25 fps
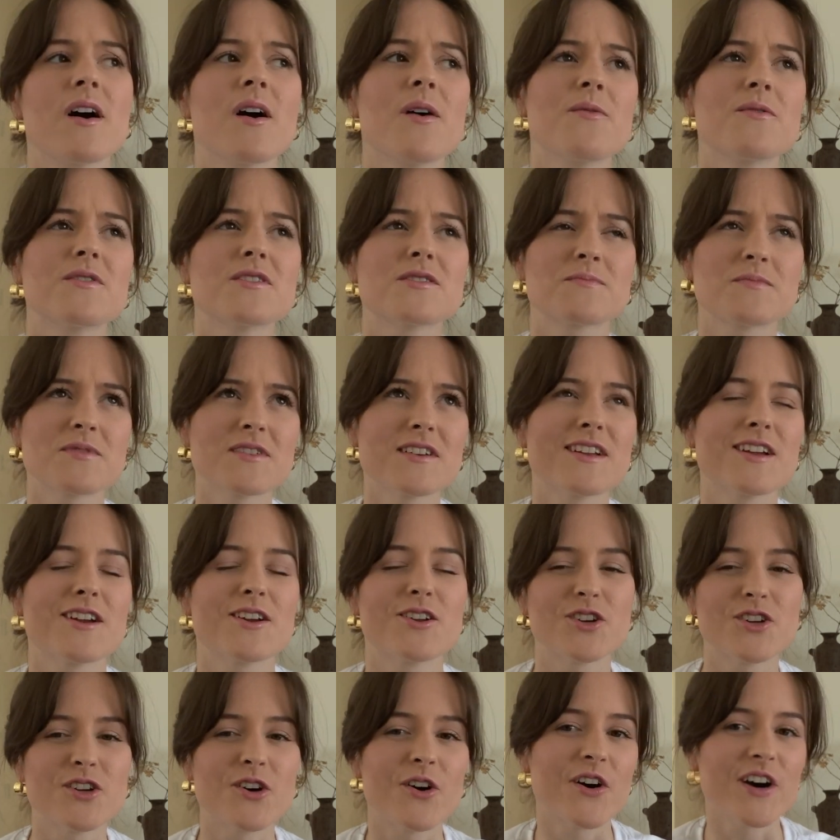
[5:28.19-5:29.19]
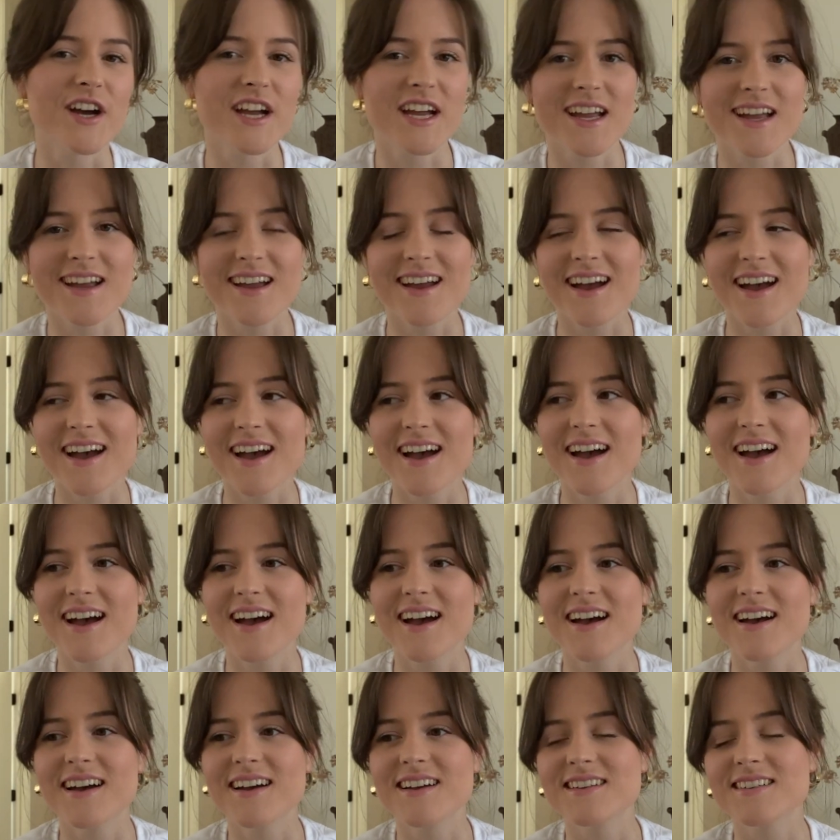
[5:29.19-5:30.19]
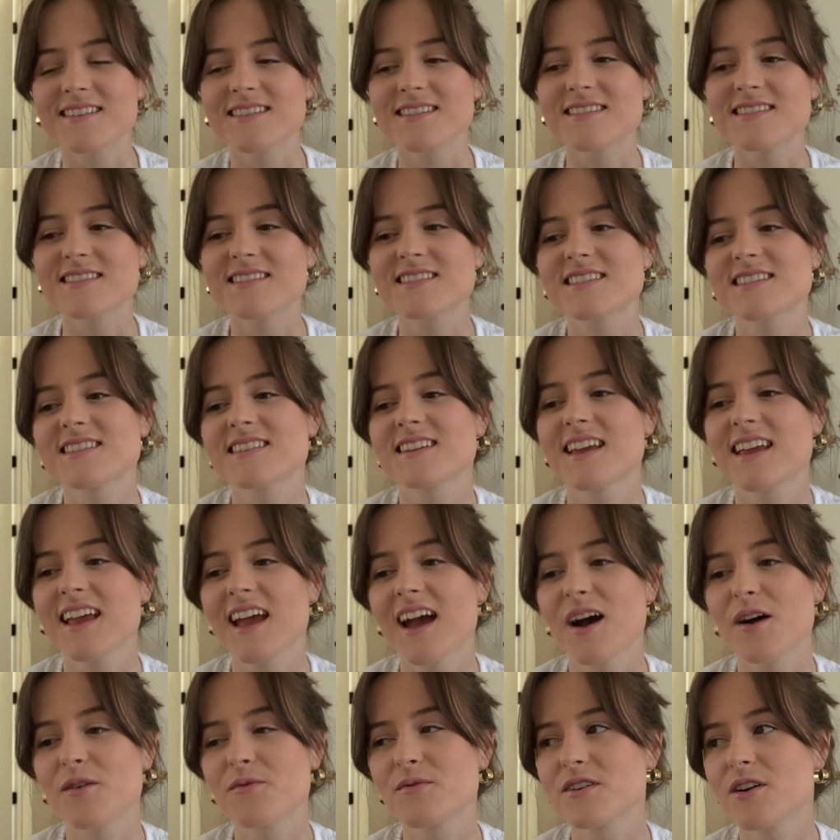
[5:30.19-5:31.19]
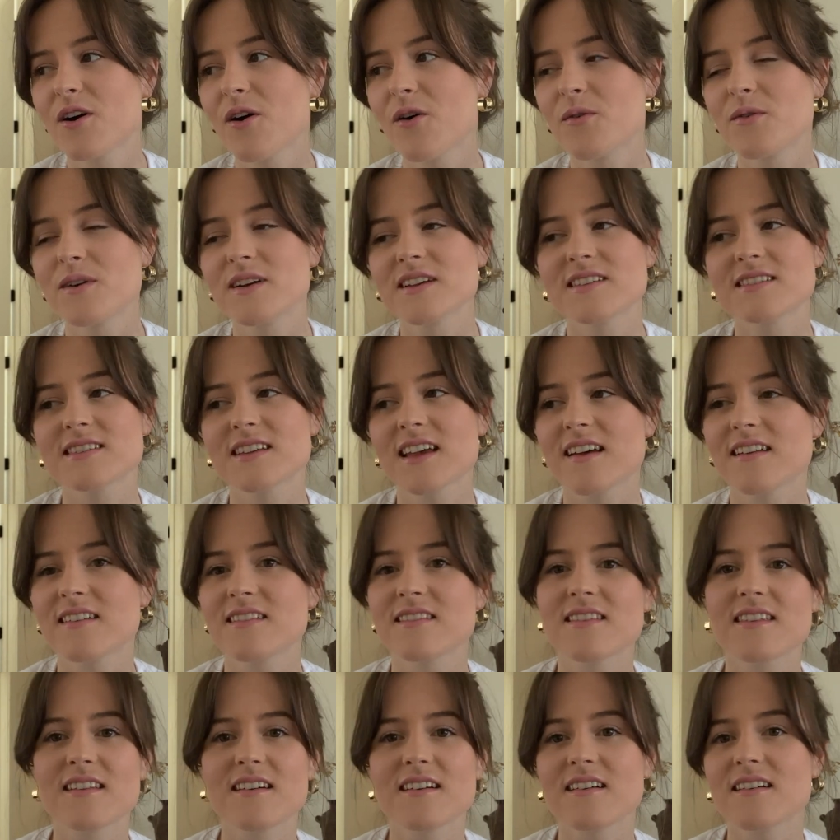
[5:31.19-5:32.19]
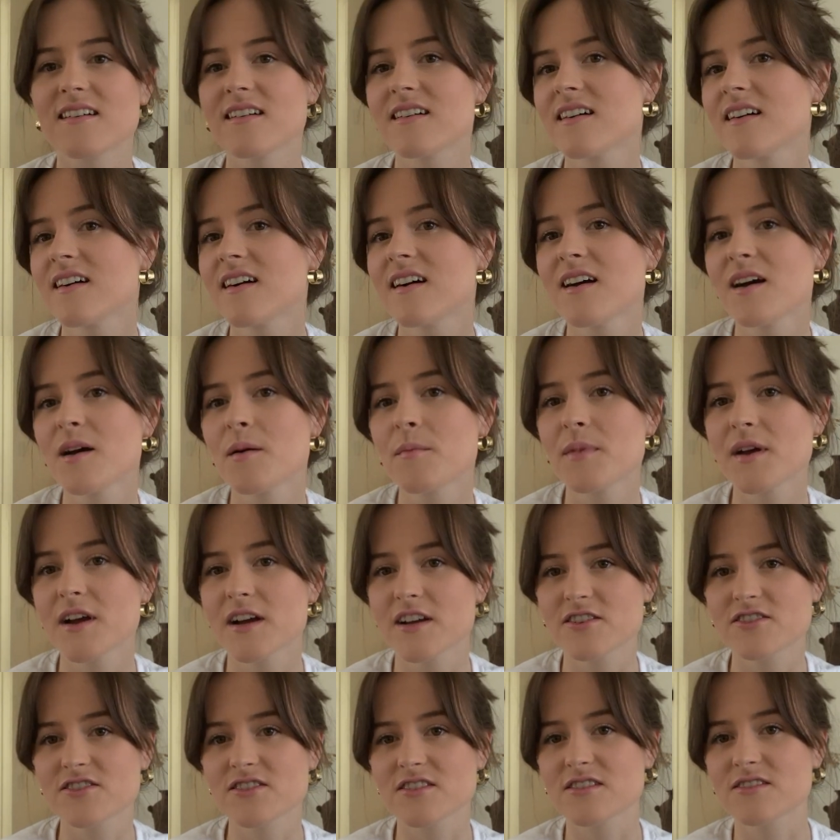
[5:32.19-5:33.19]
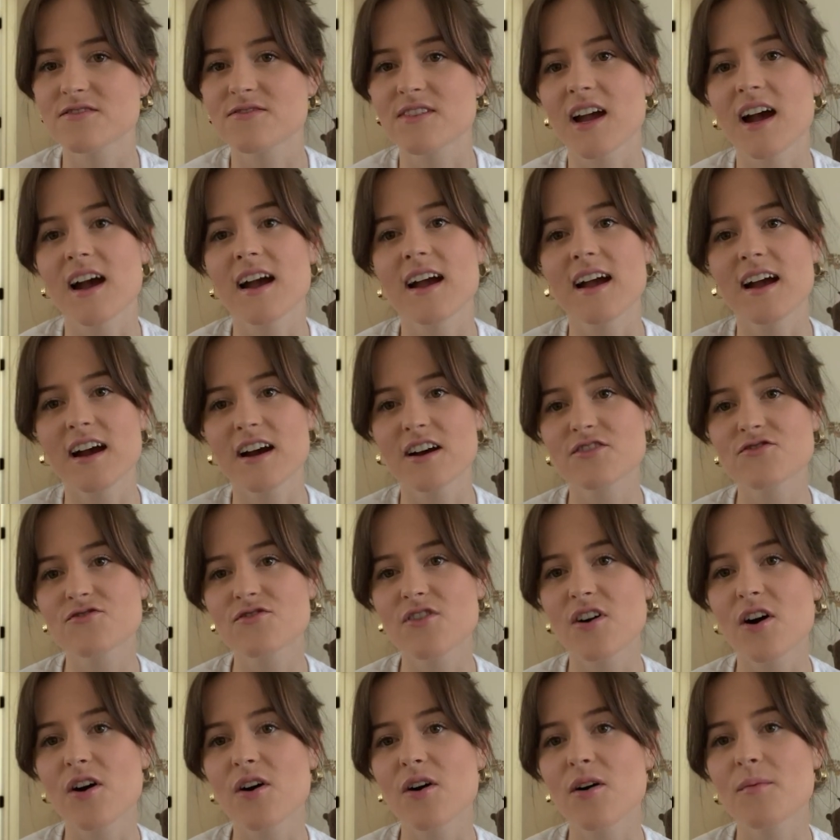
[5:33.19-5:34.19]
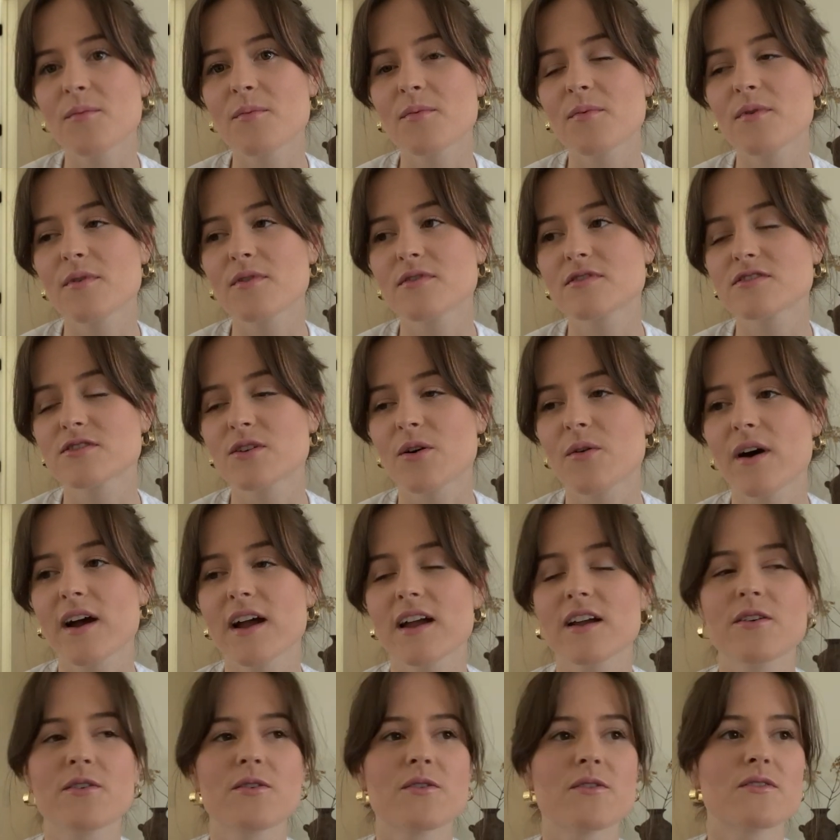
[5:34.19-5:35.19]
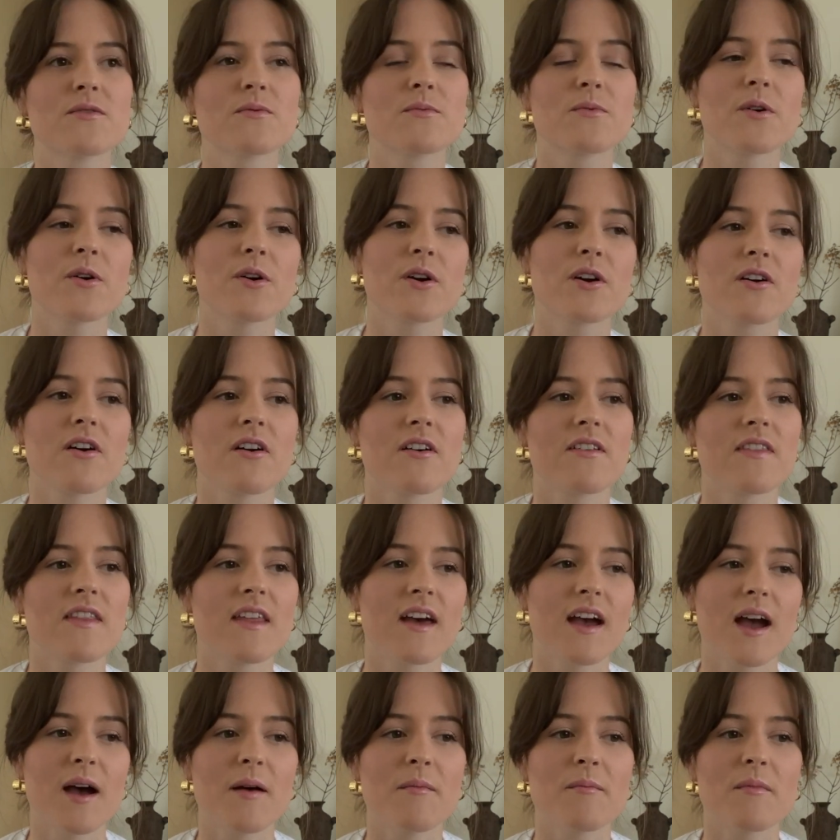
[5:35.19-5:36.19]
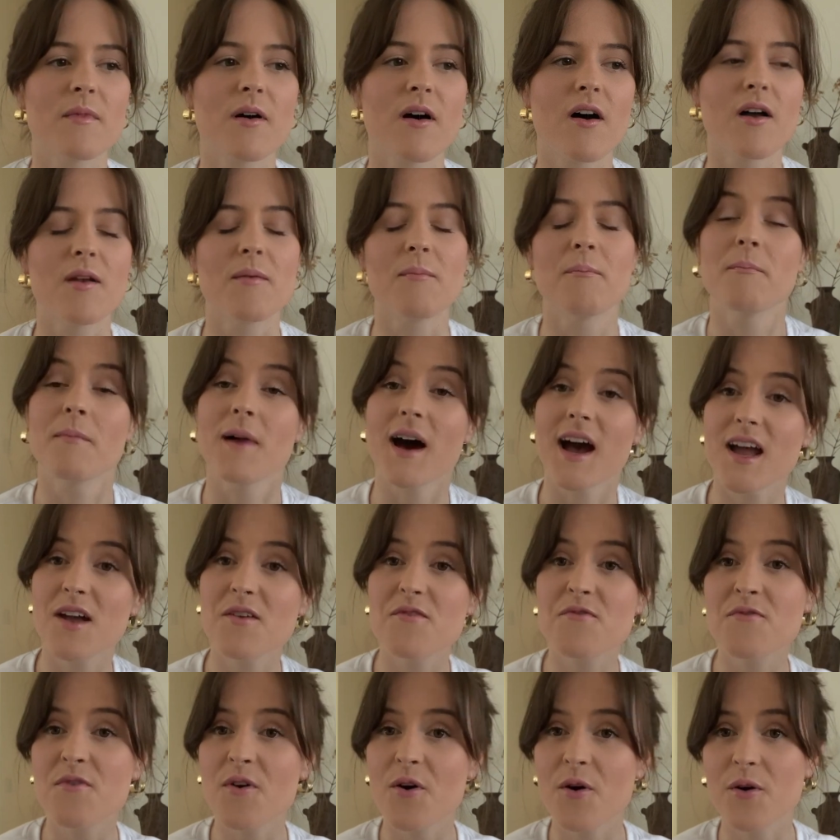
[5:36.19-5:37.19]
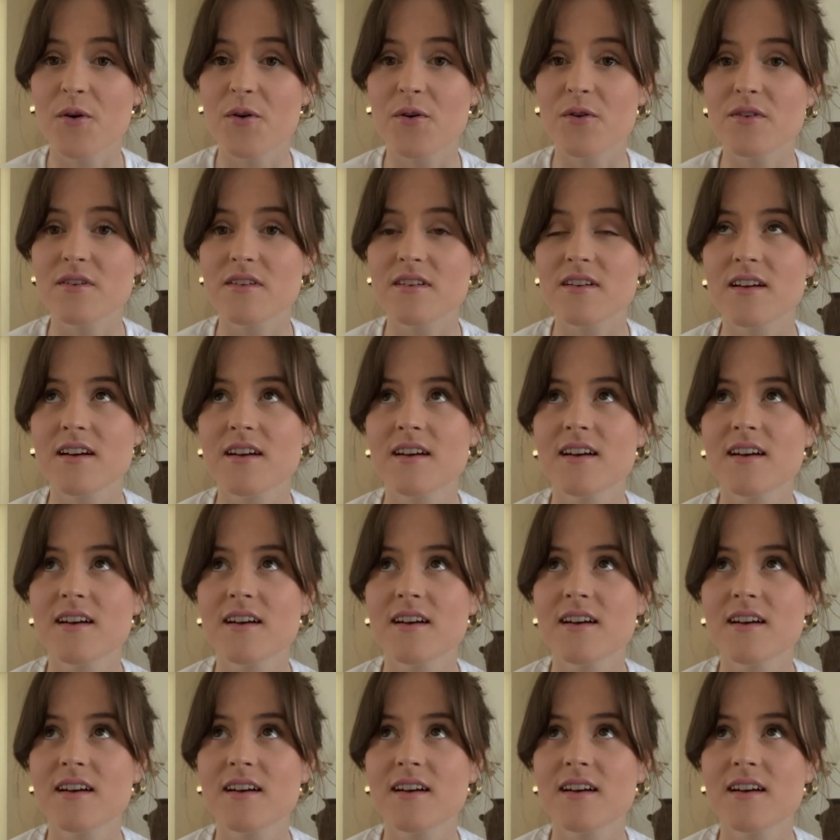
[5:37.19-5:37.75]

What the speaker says: was pretty annoying, and yeah, we always sent the pictures via AirDrop so I could work on them on my phone.